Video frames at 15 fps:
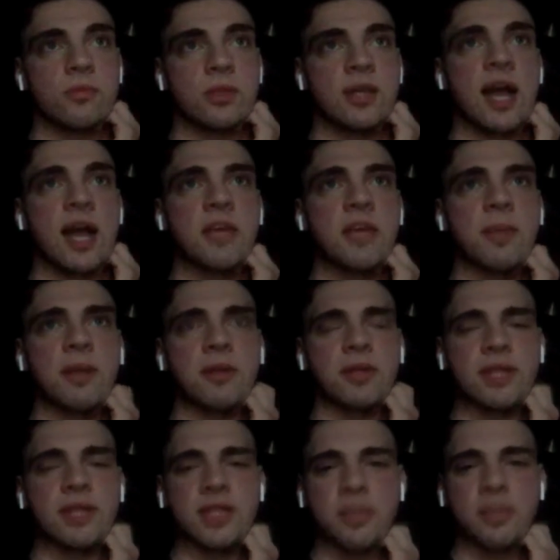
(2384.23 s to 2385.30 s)

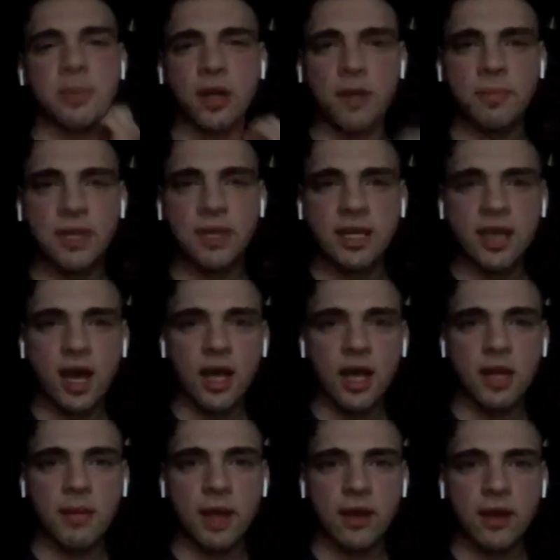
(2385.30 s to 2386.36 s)
documentary that they put on Peacock
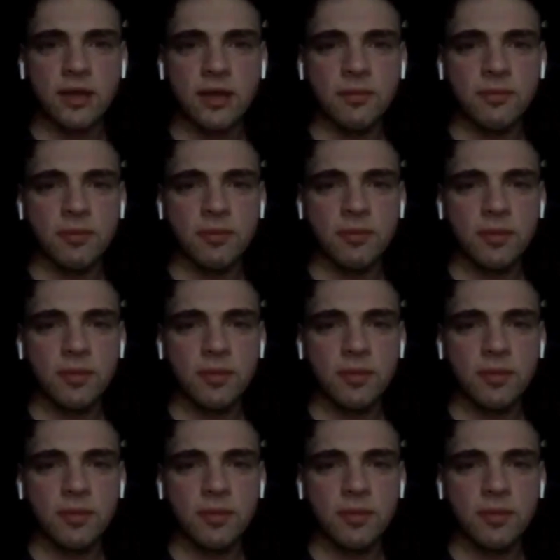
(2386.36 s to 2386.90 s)
about him